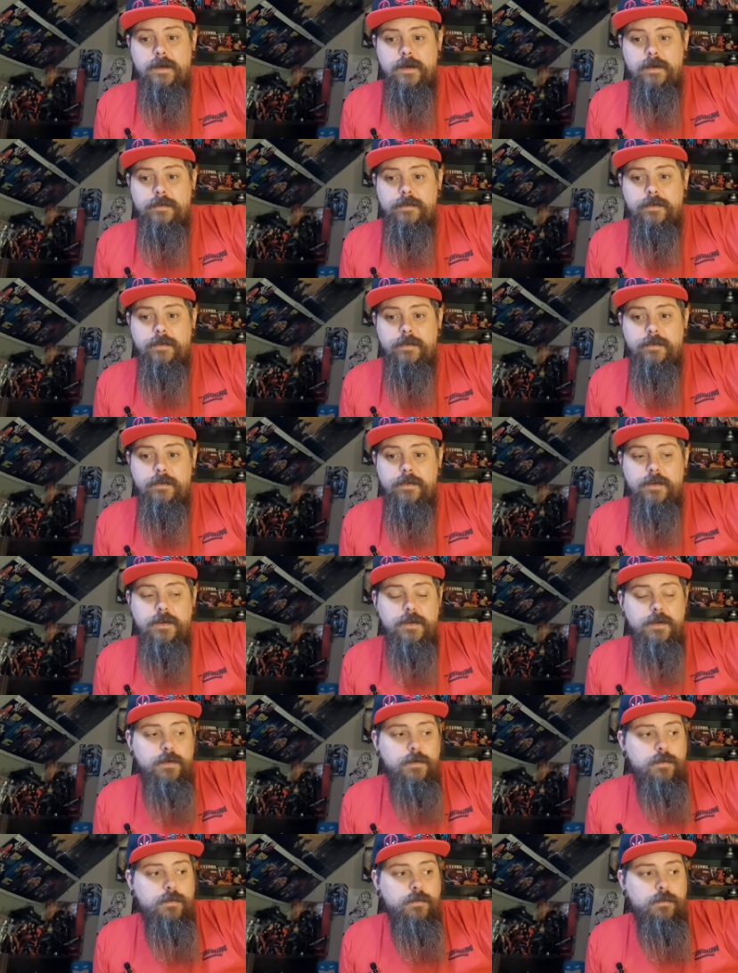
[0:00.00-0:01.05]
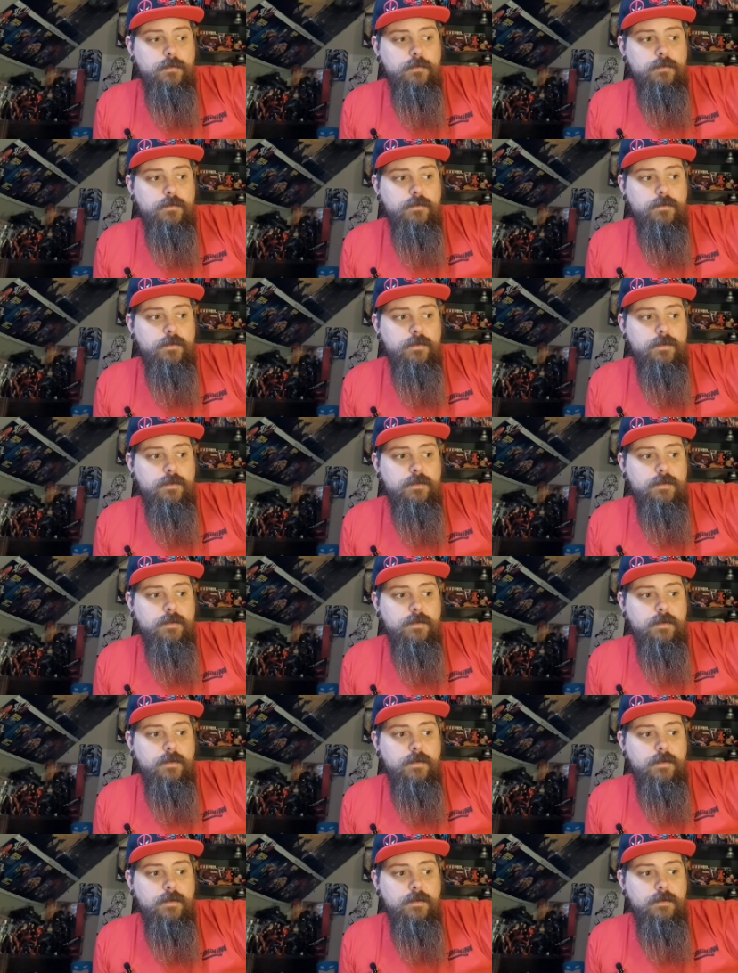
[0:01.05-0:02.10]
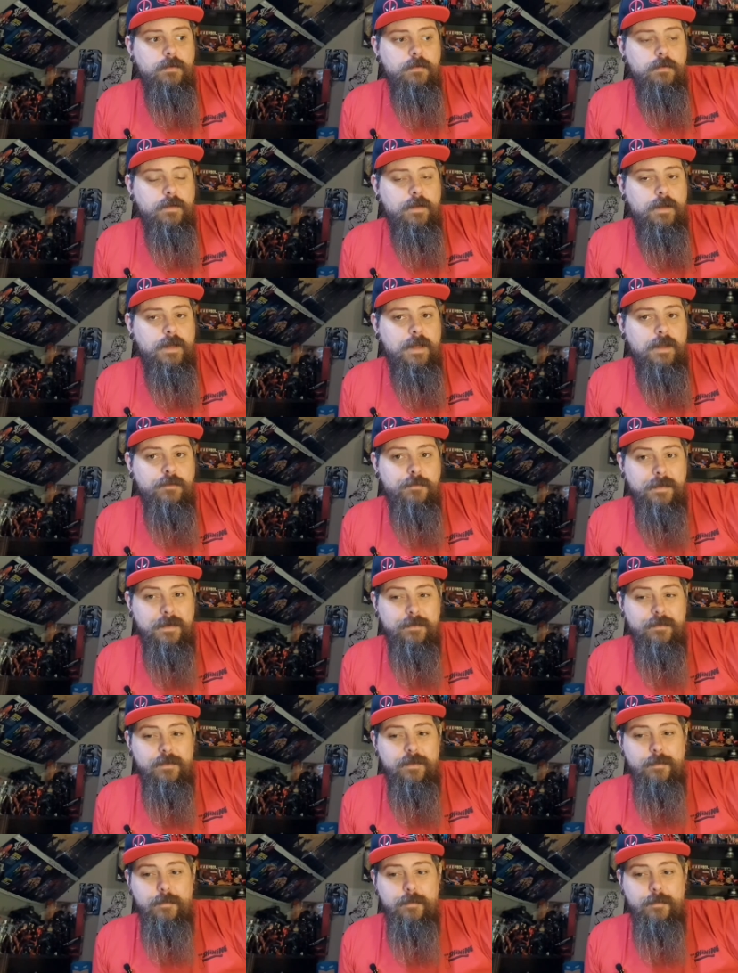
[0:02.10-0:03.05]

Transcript: I think they use aspects of